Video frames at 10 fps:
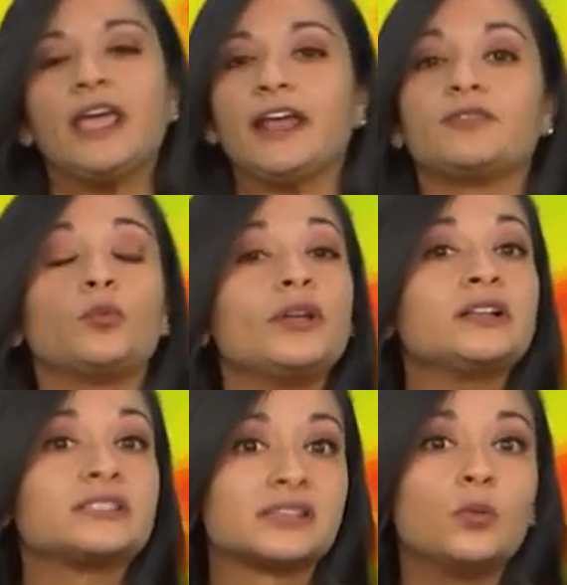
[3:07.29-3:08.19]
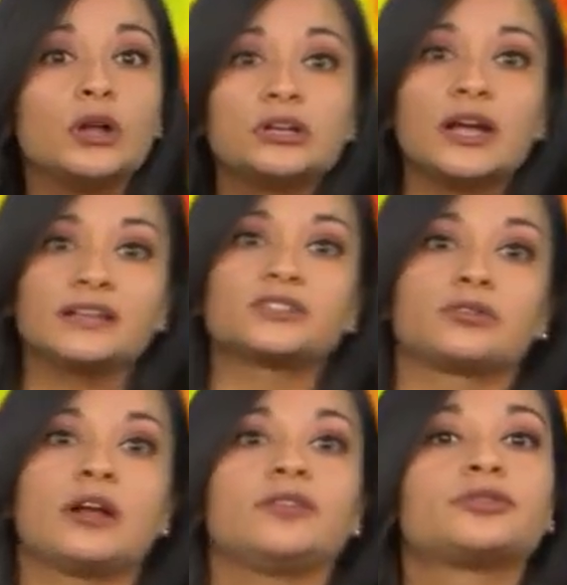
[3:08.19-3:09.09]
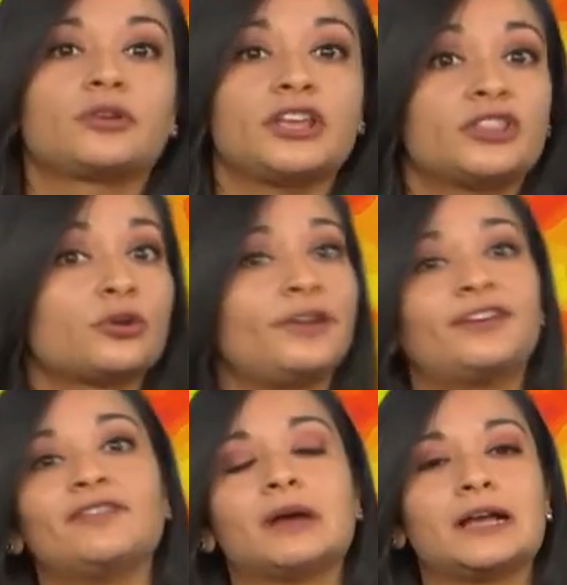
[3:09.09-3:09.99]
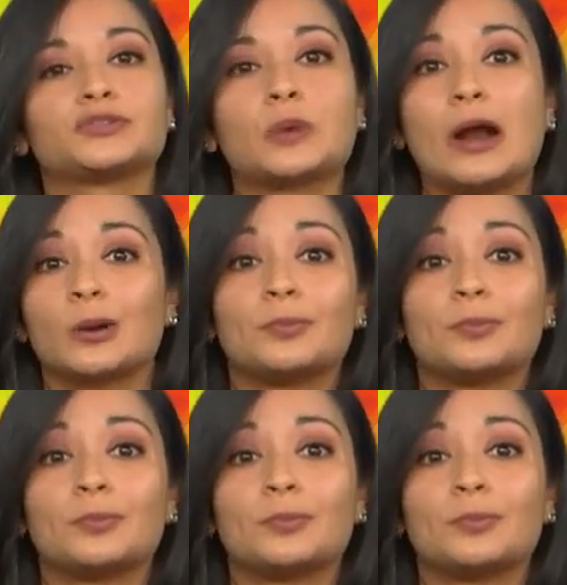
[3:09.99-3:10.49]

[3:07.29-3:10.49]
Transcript: and winds will gust around 30 to 35 miles per hour,